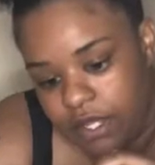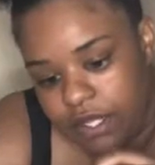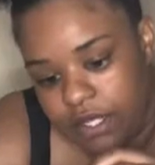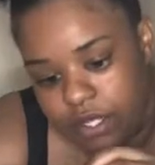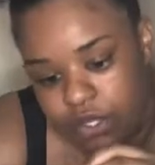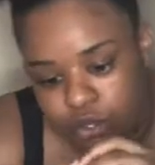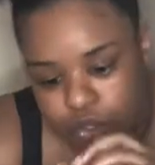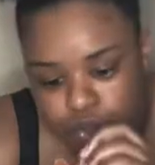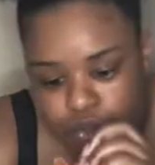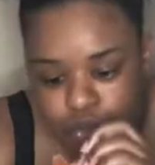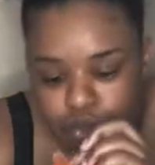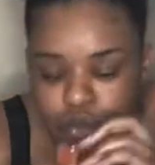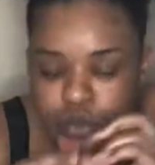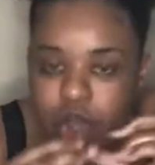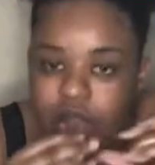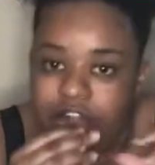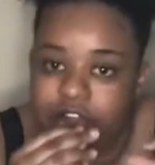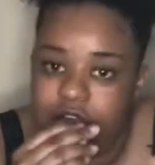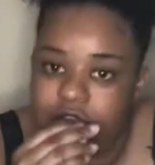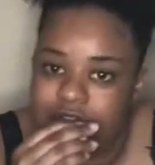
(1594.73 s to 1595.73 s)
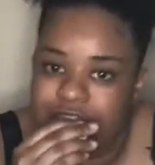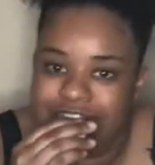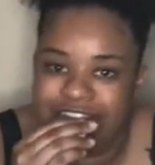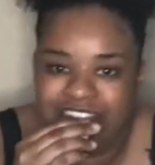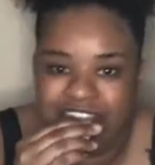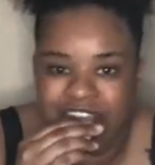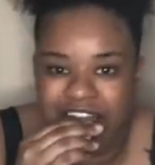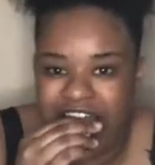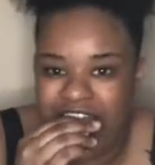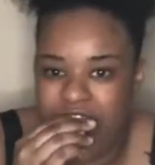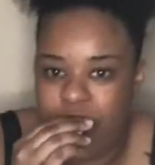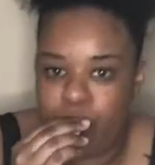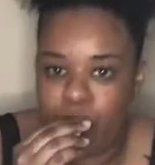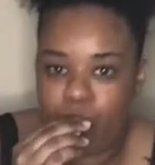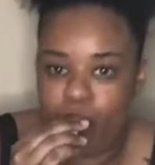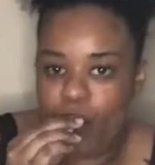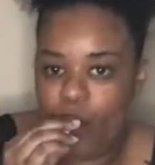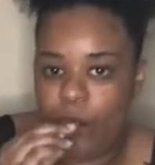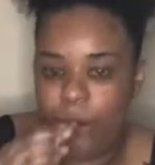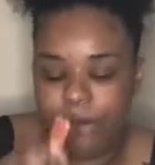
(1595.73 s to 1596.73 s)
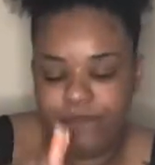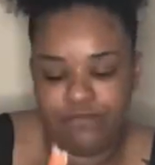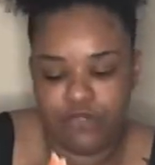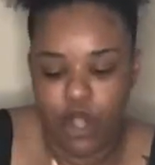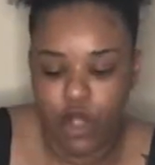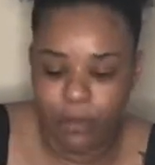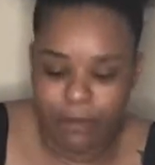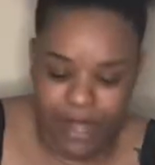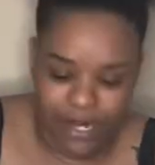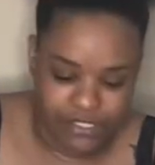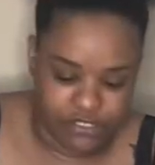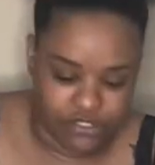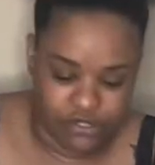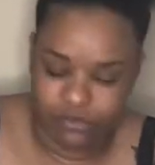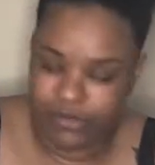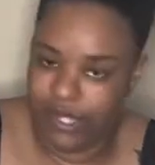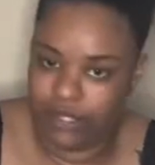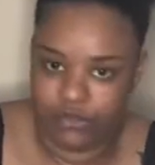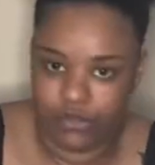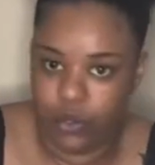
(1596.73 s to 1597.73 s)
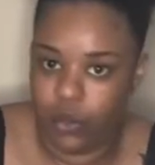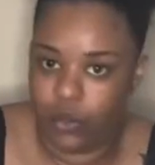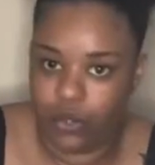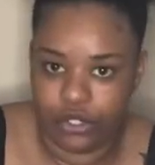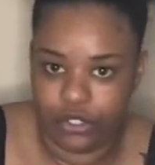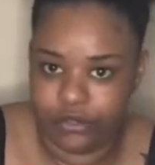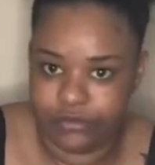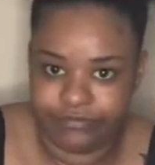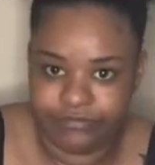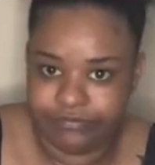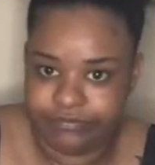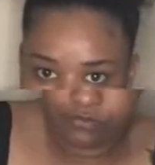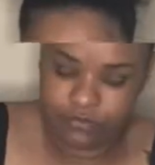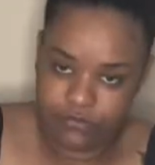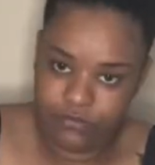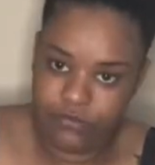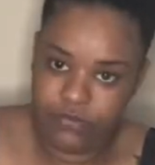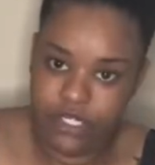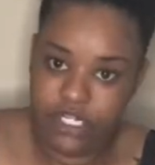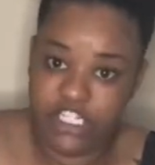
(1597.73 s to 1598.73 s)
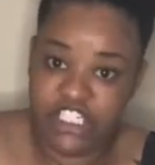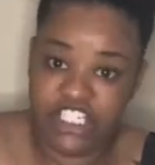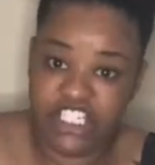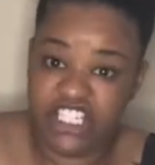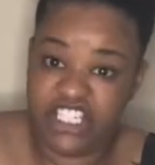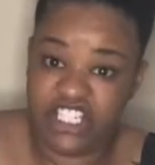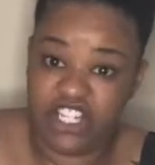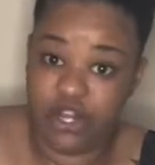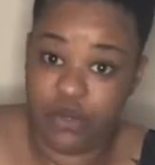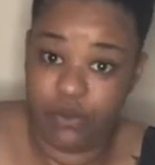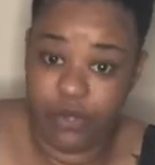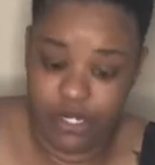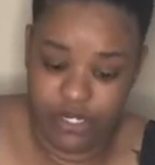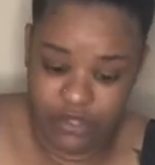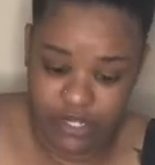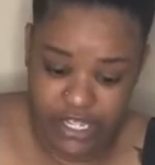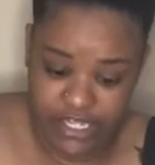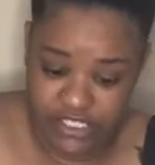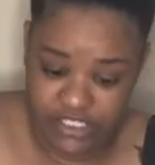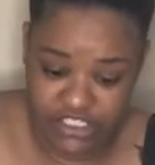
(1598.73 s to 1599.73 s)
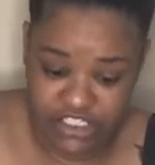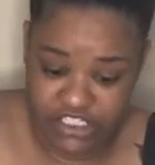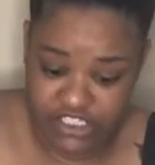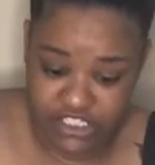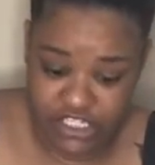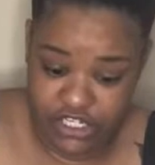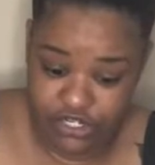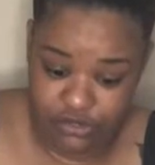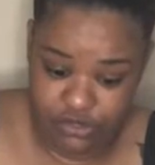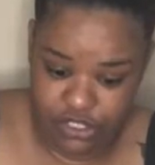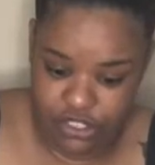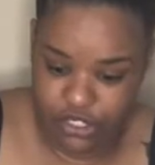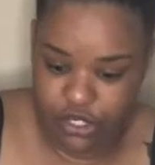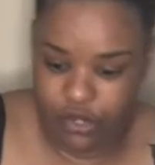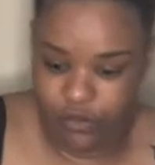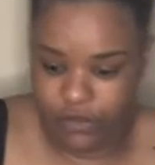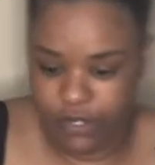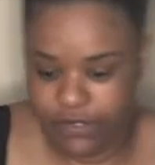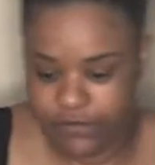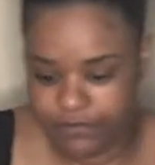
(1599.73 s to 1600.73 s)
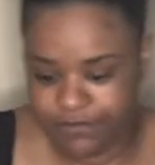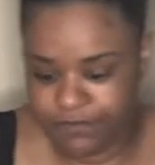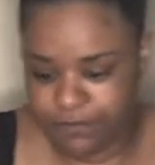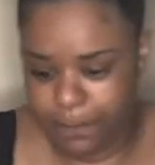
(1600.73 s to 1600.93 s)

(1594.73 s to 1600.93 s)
Cool, I go outside. Nobody's around the corner. She's nowhere, like, she's literally nowhere.